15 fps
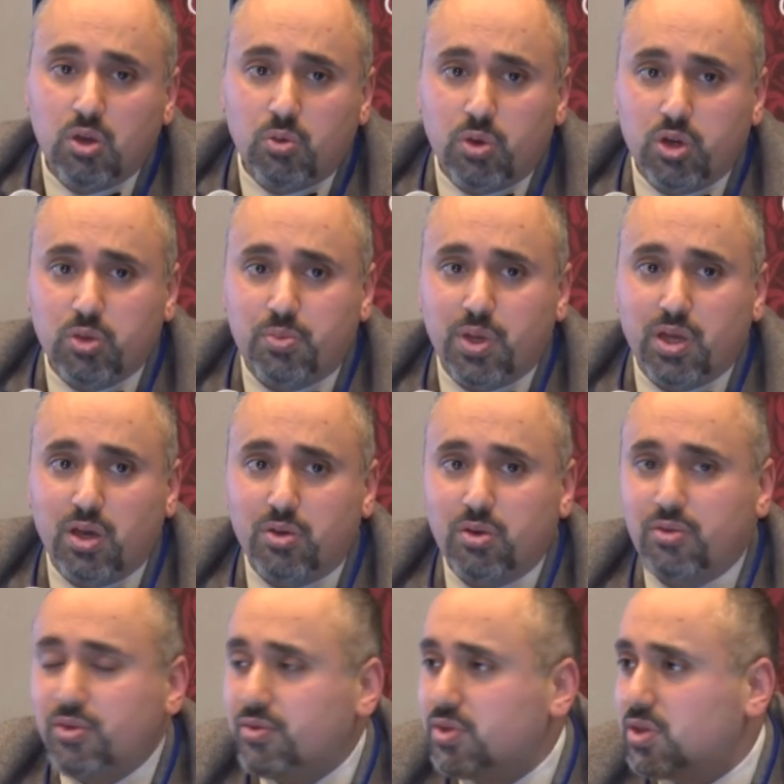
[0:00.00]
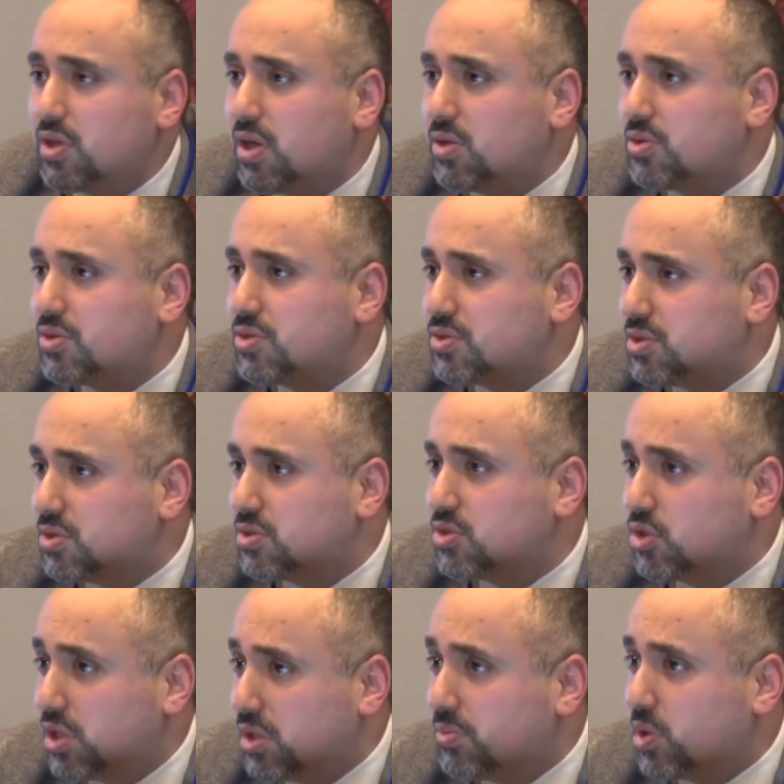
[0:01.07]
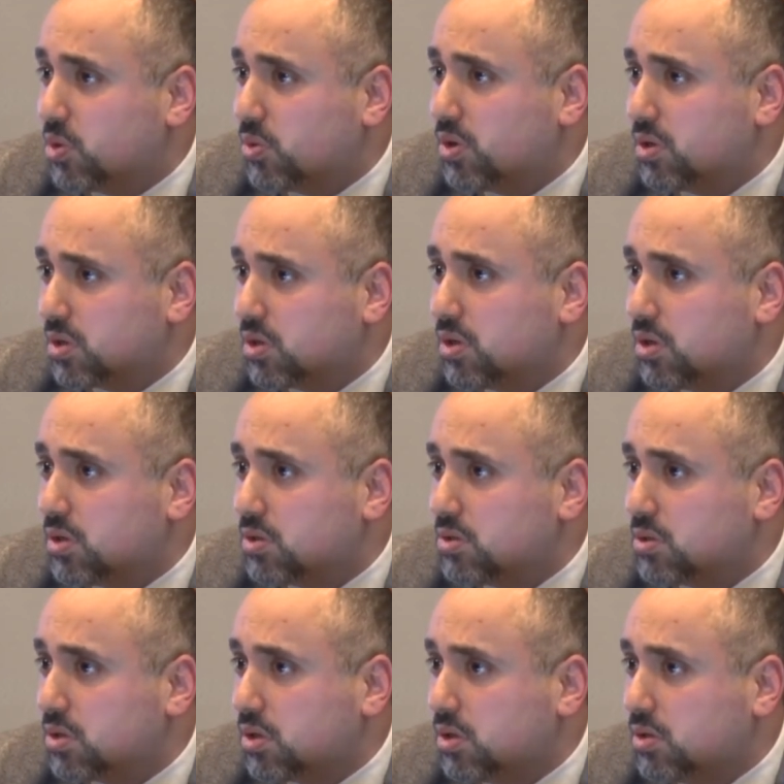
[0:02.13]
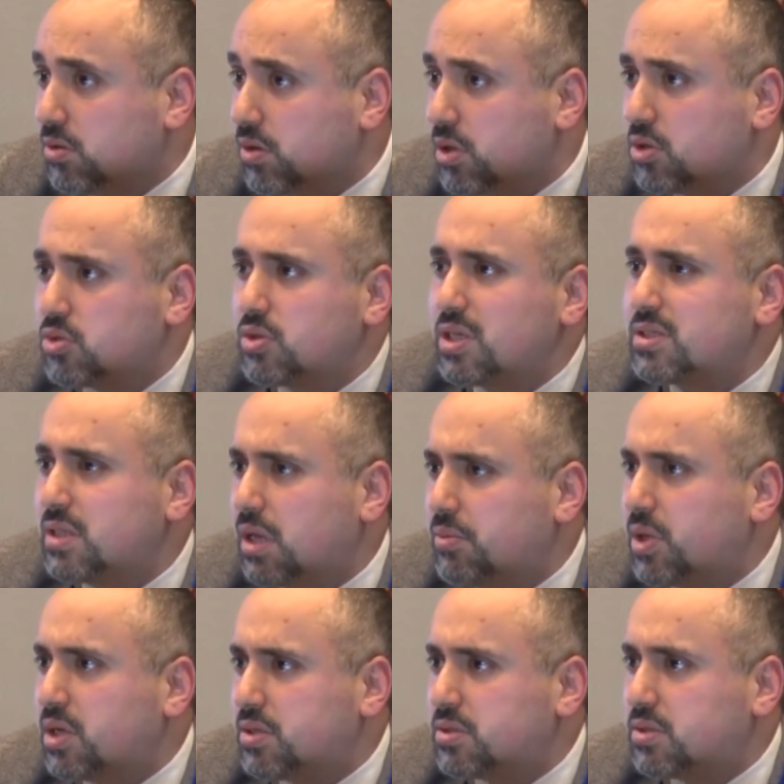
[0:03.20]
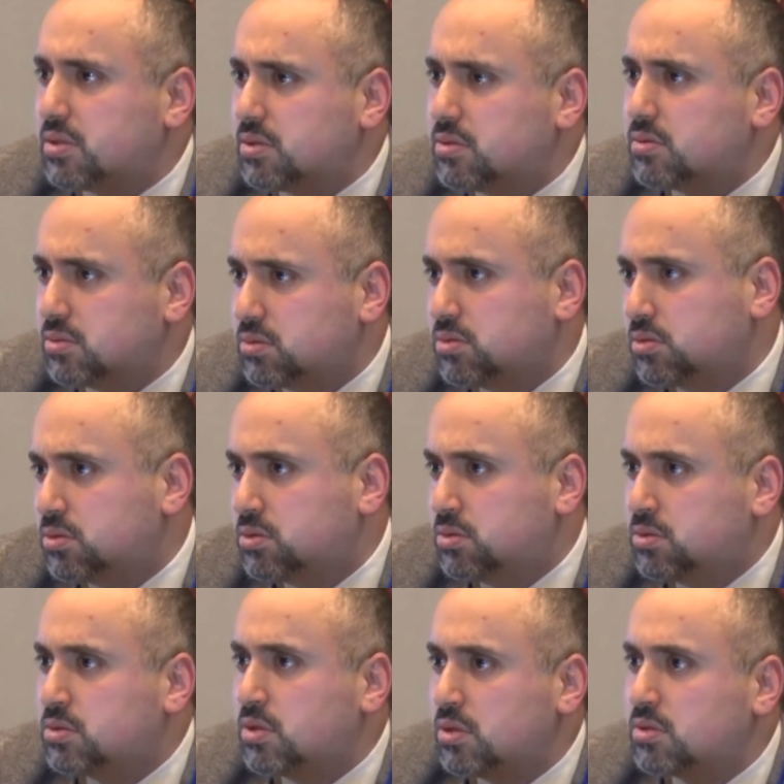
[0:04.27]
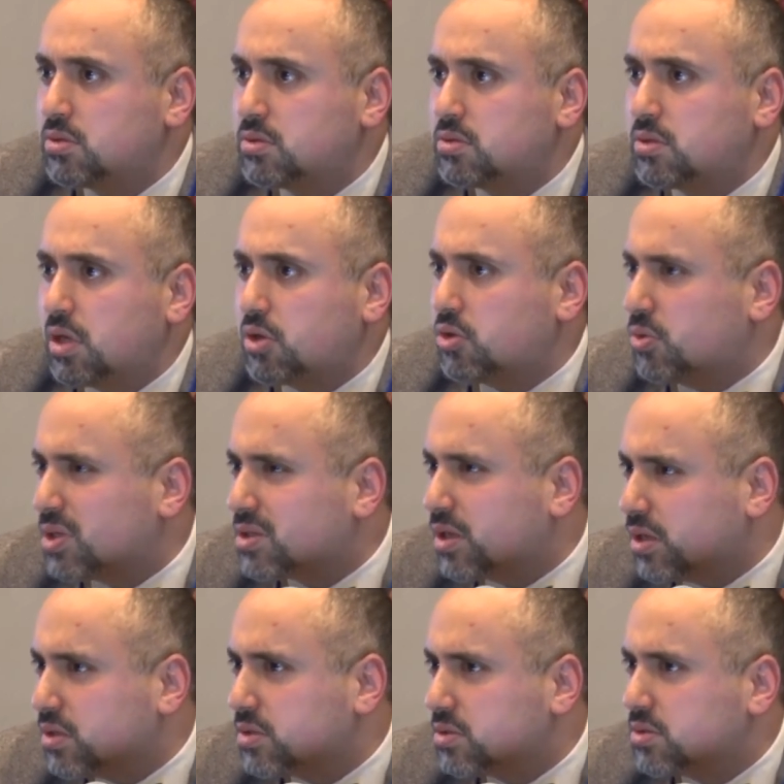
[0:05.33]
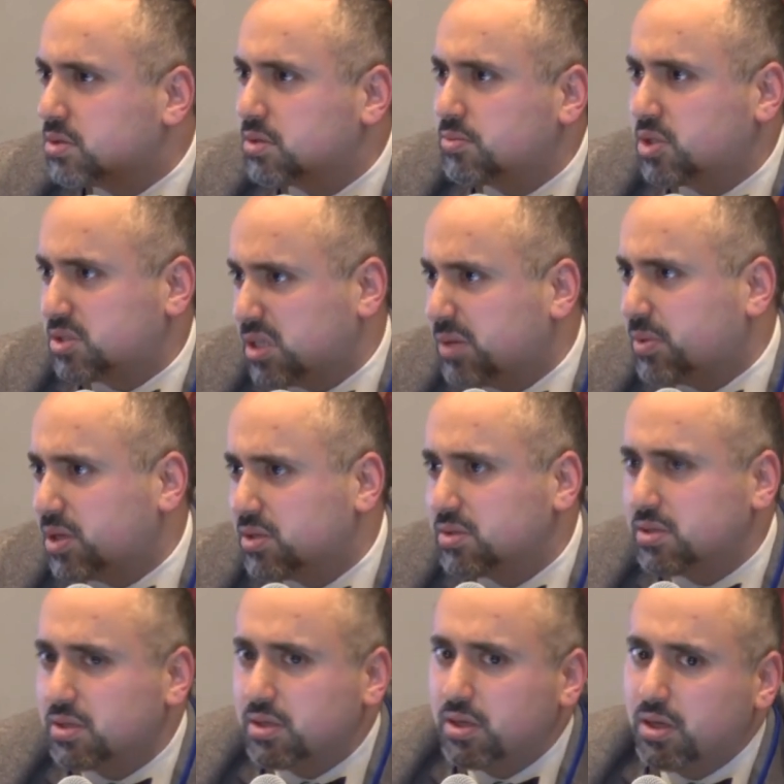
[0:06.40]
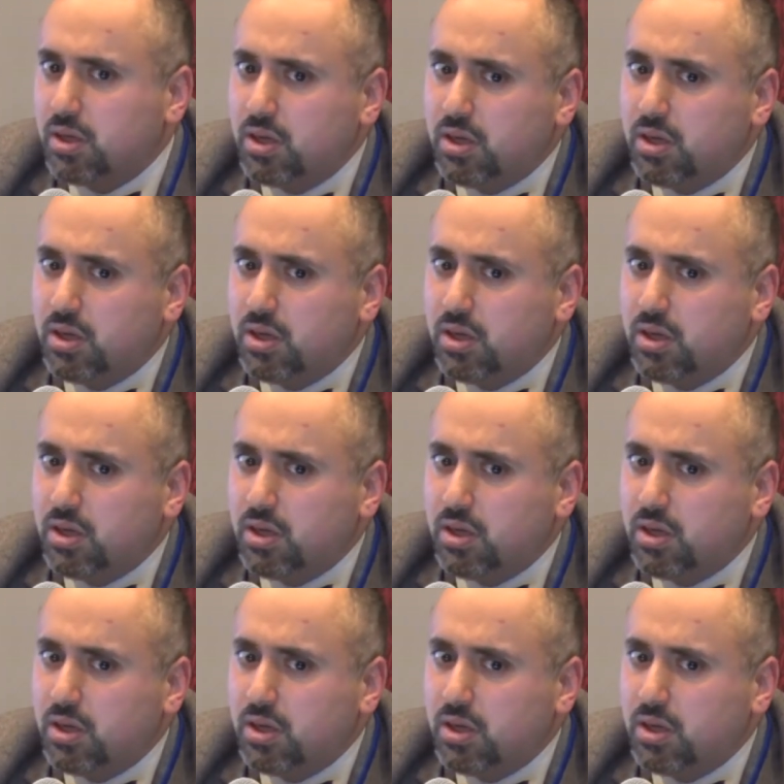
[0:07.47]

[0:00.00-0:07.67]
where you pay $150 and you get a marijuana card. Right, so that's not medicine. I don't know what that is, but it's not medicine.